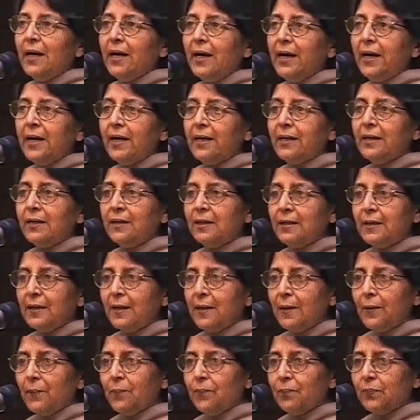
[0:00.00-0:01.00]
And
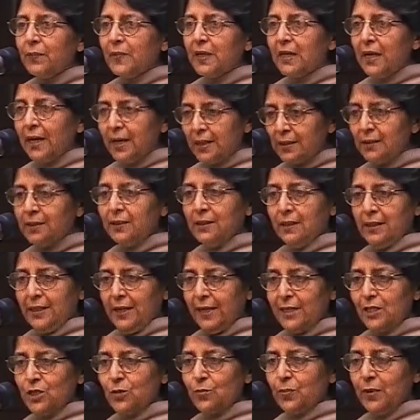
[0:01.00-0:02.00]
the other
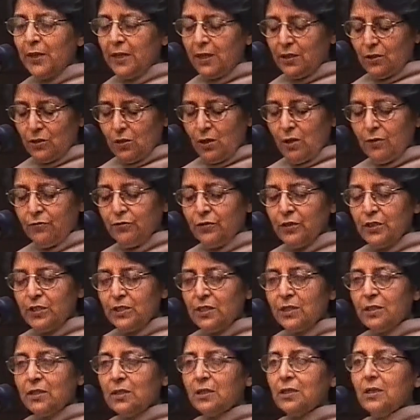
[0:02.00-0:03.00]
aspect of
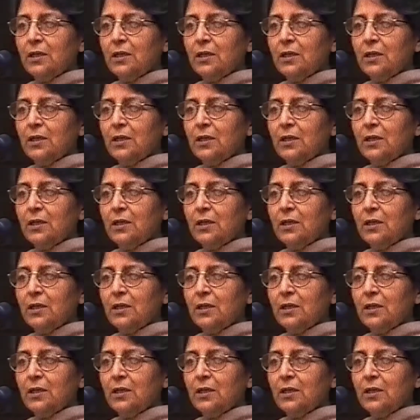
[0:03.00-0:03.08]
this,